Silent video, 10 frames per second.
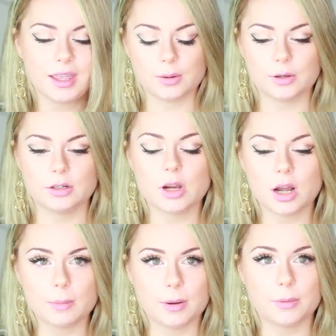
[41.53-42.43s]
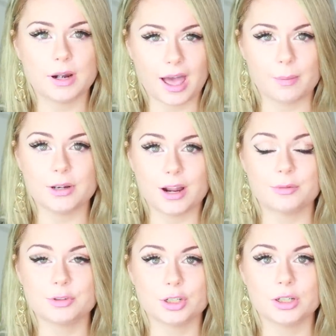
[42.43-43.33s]
And I want to talk about what happened
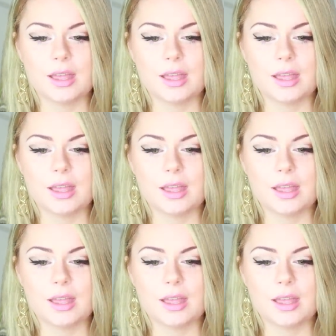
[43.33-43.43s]
after.